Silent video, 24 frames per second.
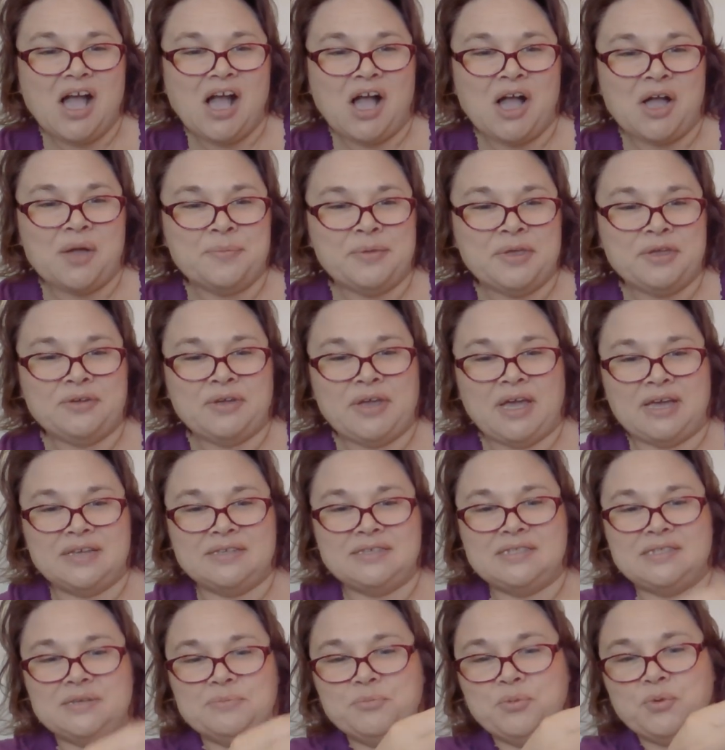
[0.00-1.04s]
Um, it
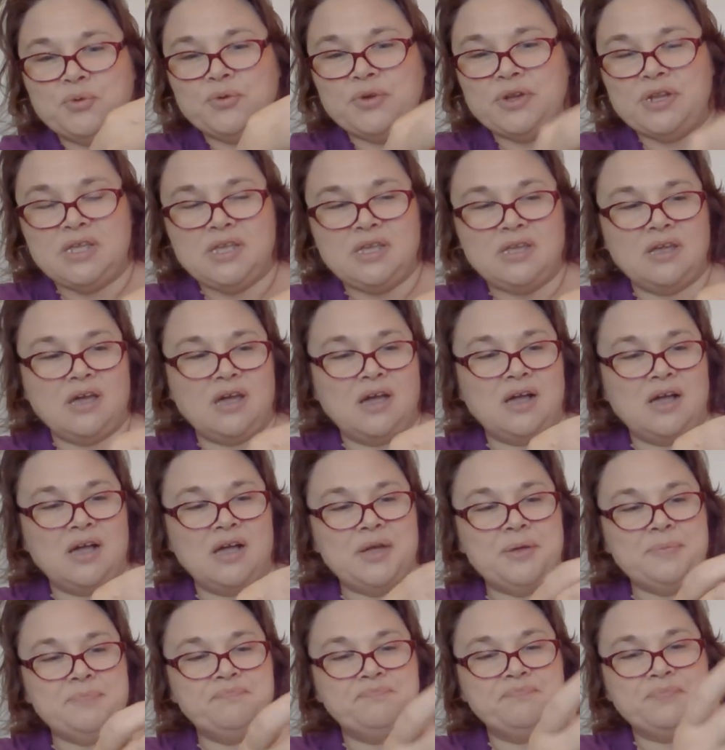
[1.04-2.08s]
has some pretty
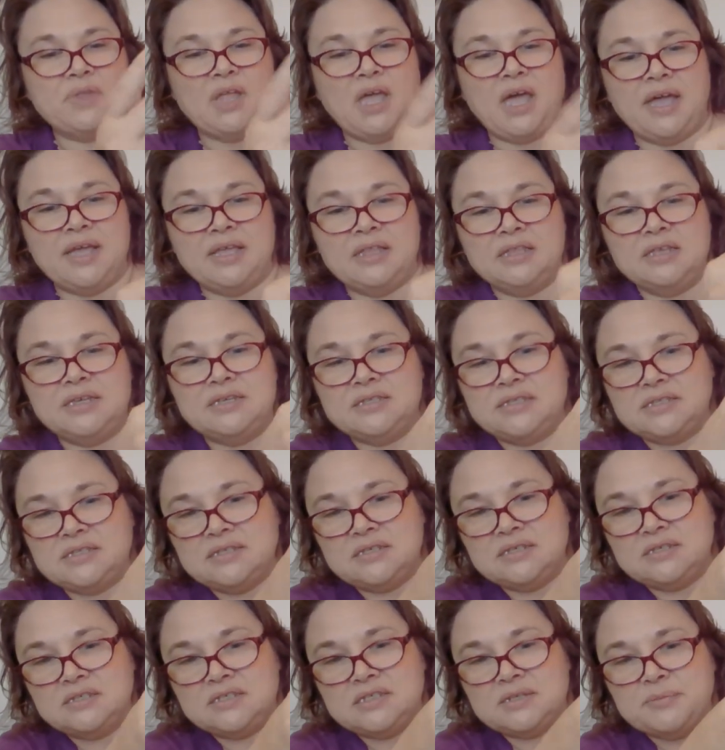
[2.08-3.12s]
um, eyelets,
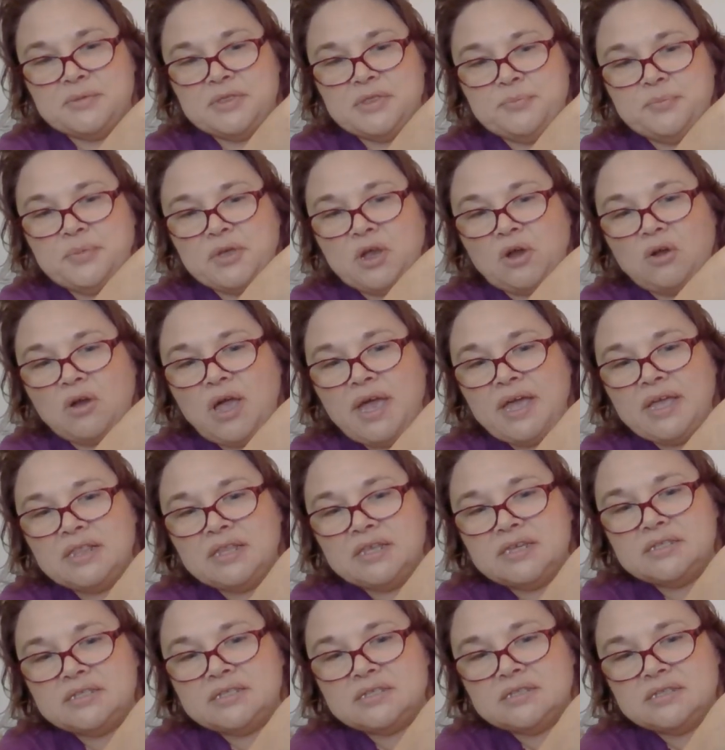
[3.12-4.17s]
some of the bigger
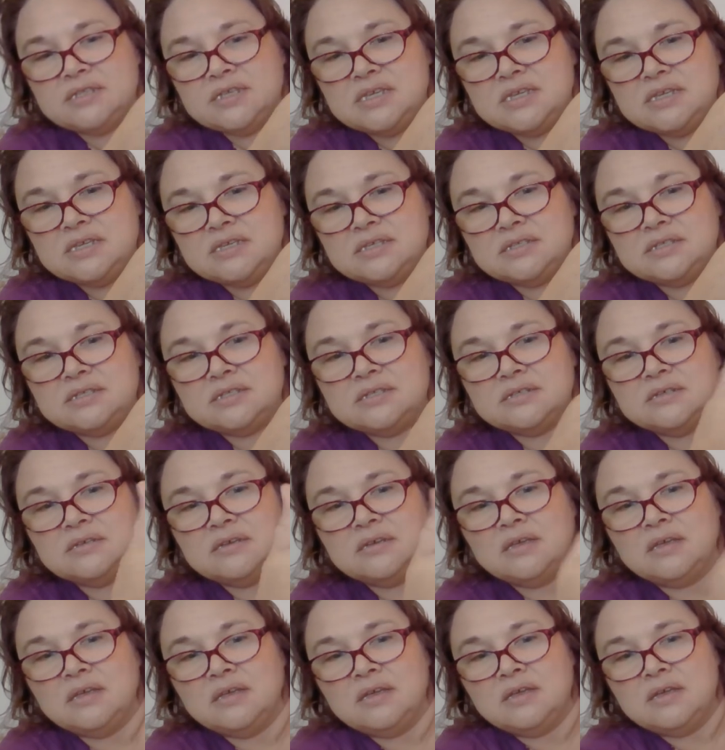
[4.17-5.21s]
eyelets. These,
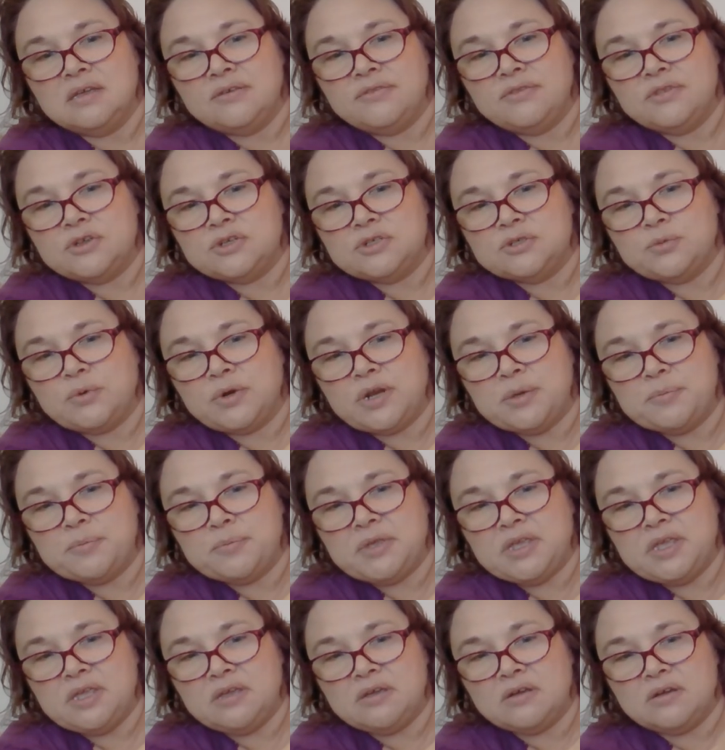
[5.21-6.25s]
there's one up
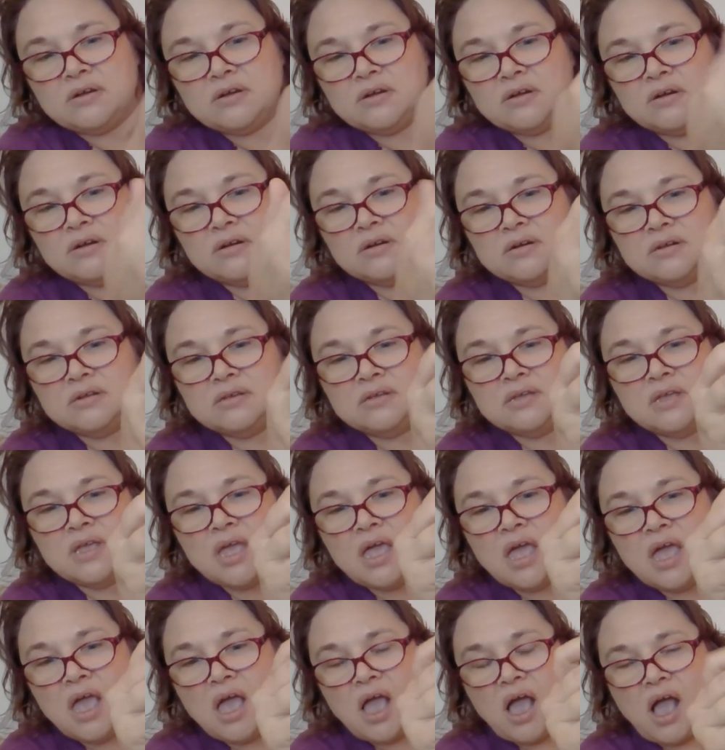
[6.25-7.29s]
here.
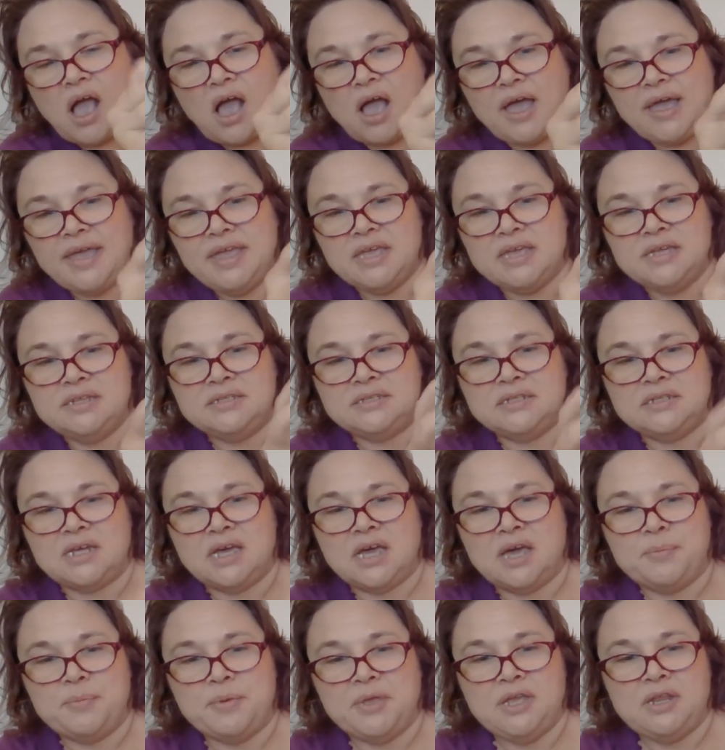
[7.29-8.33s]
I ended
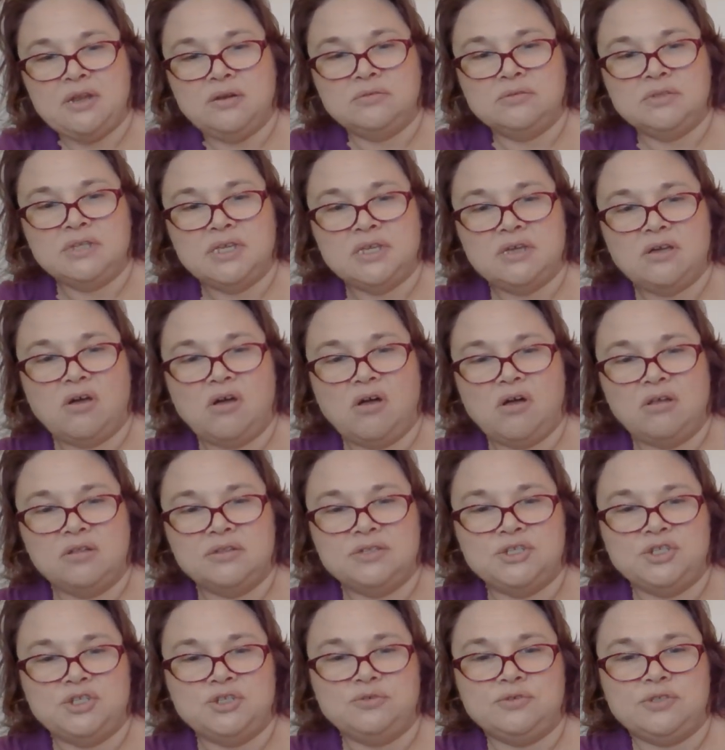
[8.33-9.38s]
up, it only
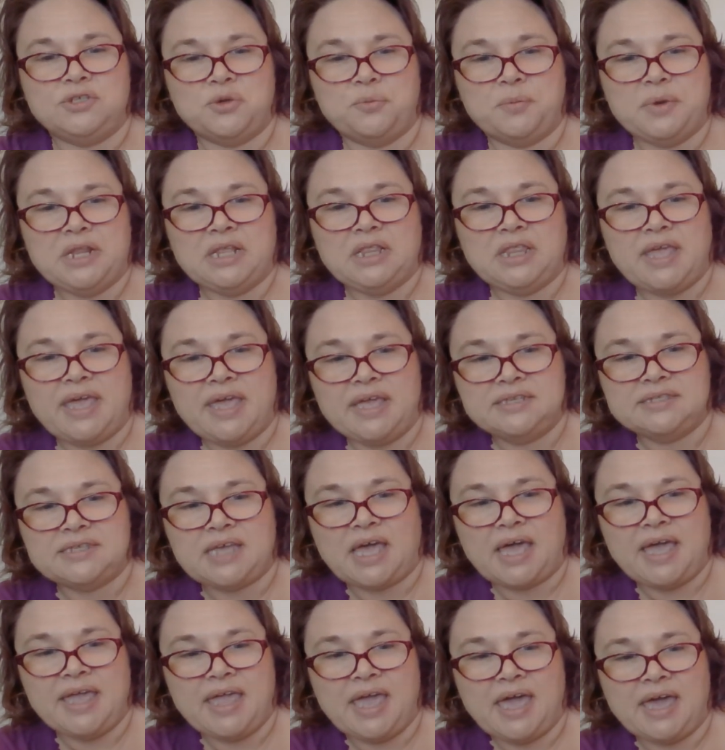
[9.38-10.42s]
called to do so many legs.
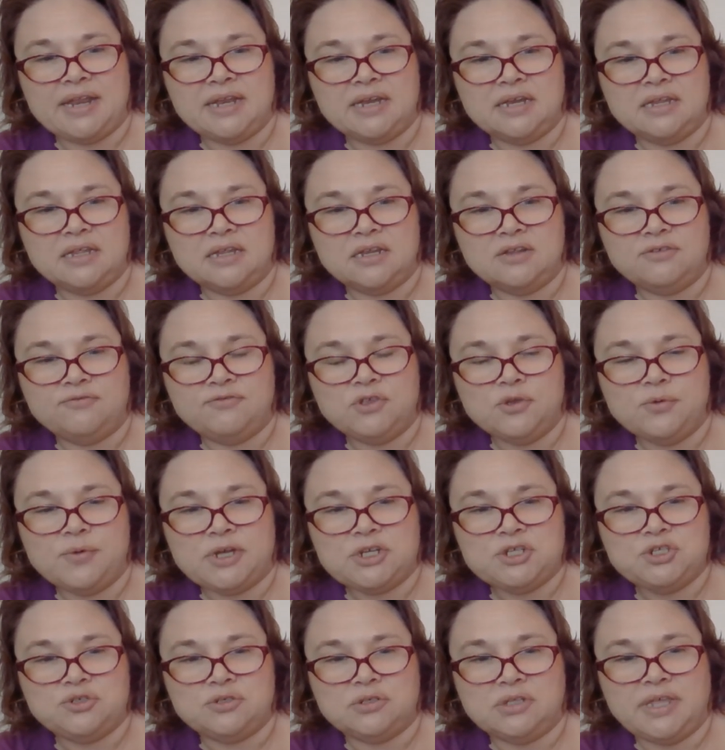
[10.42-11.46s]
I added in a few
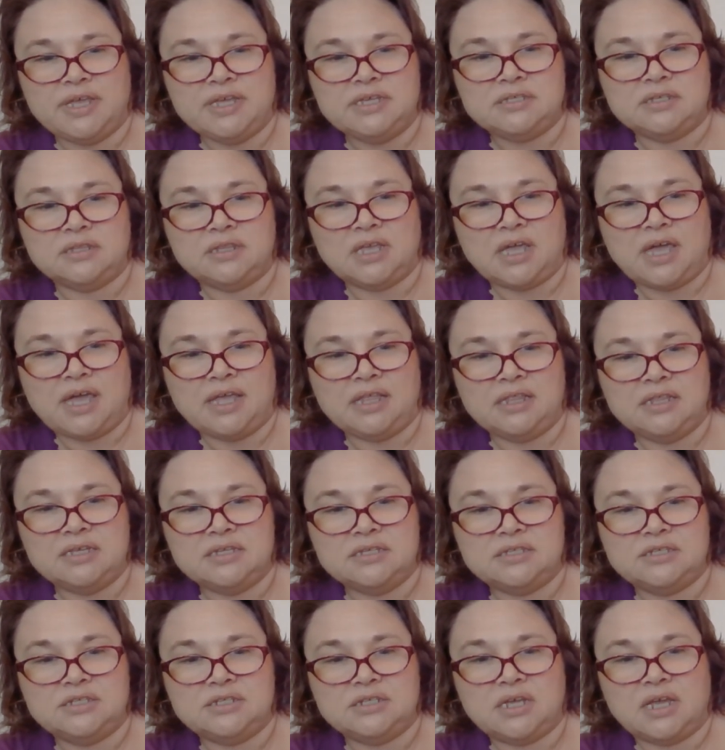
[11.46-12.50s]
extra legs on the
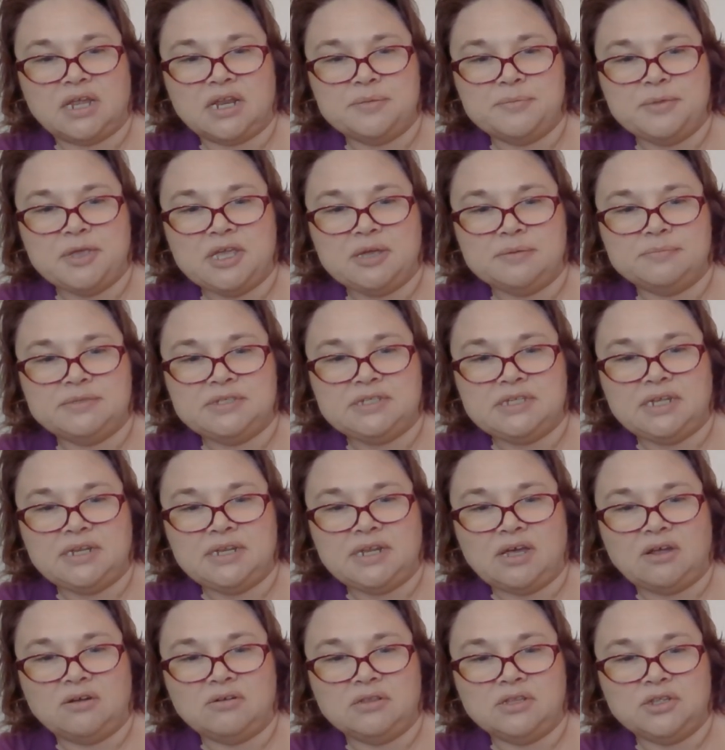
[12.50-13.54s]
eyelets to kind of make them
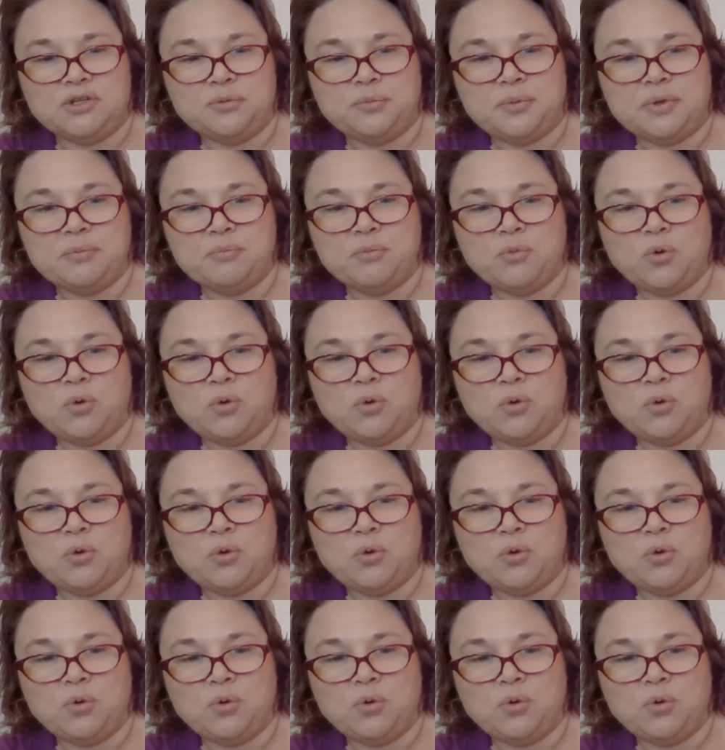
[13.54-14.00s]
stand out a little bit